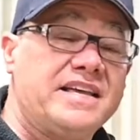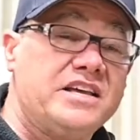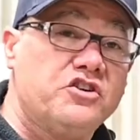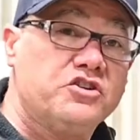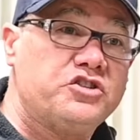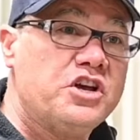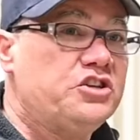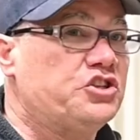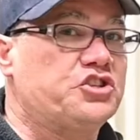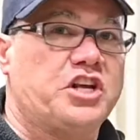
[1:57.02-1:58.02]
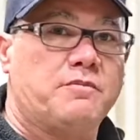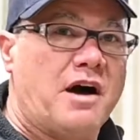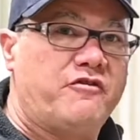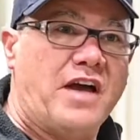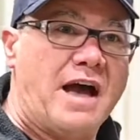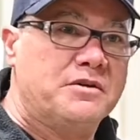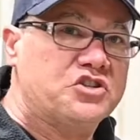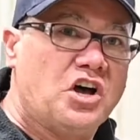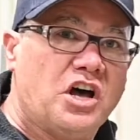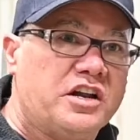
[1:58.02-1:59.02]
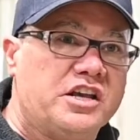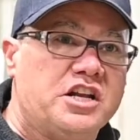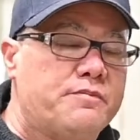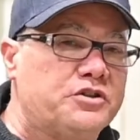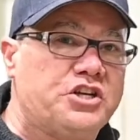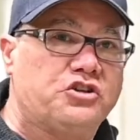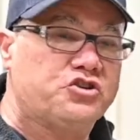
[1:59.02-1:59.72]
heaters. Just get them off of Amazon. Any particular